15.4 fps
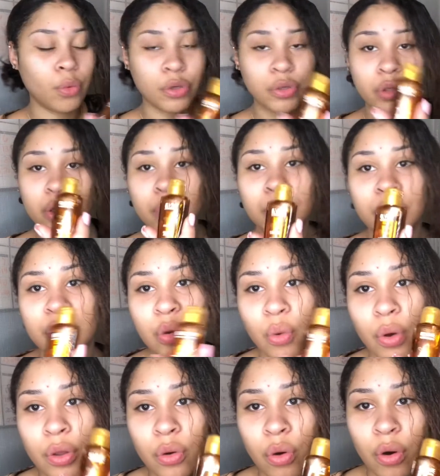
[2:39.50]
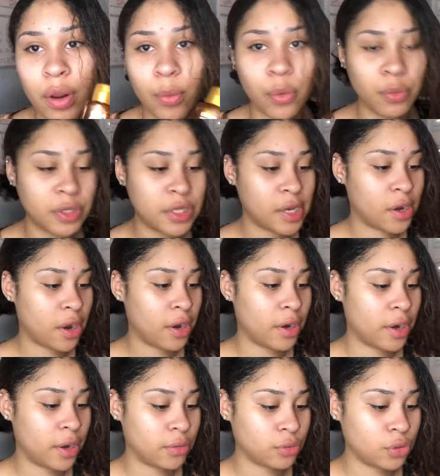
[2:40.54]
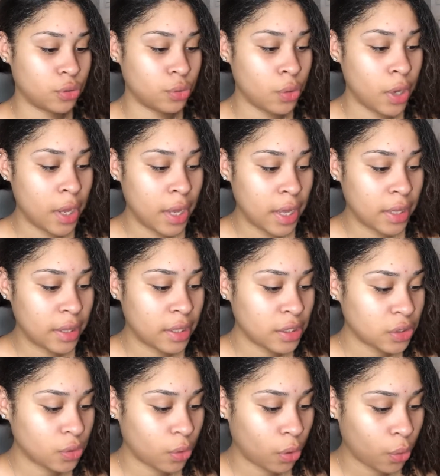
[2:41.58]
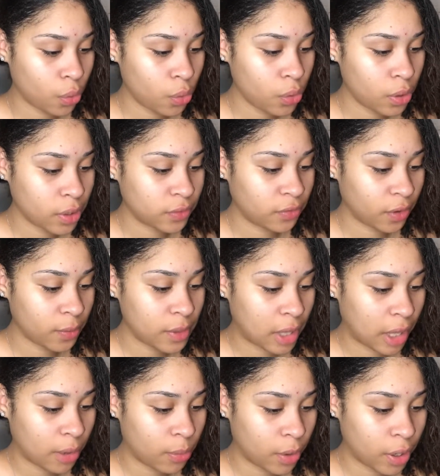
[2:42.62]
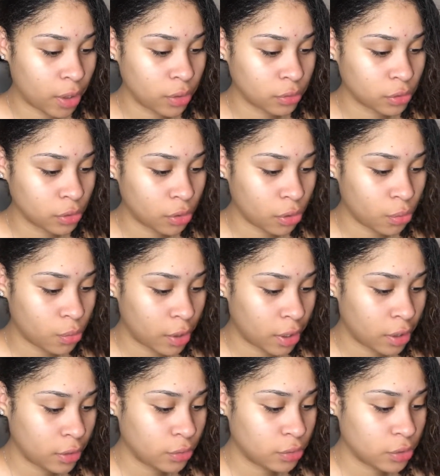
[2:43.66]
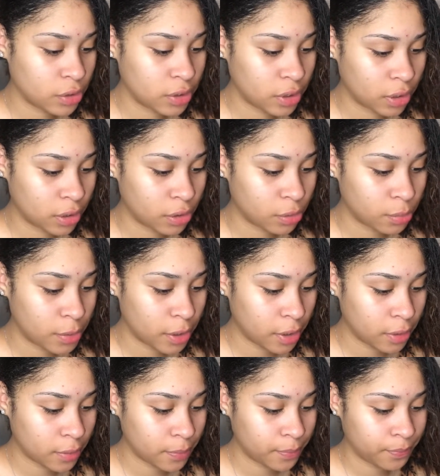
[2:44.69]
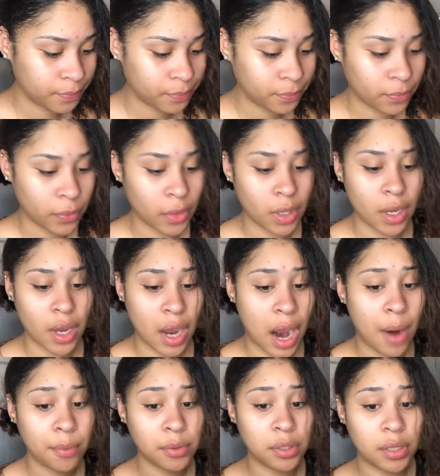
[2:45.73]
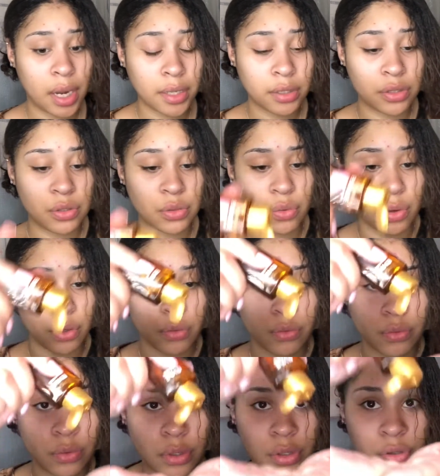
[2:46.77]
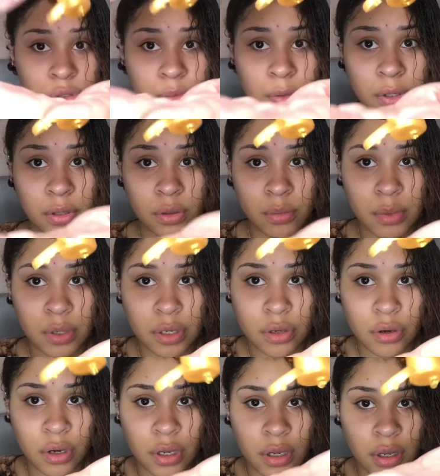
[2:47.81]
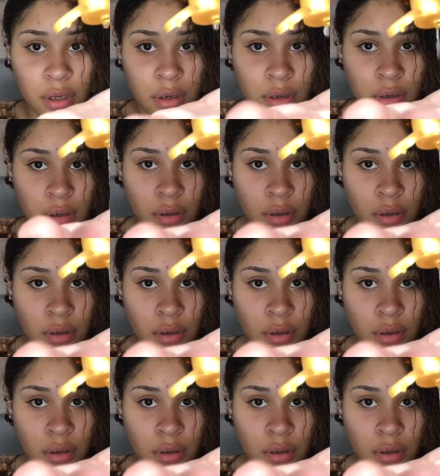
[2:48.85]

you're gonna put the oil on when we take our hair down too. This oil is very lightweight, goes a long way. You just need a little bit. I really like this oil. You just put a little bit in your hand,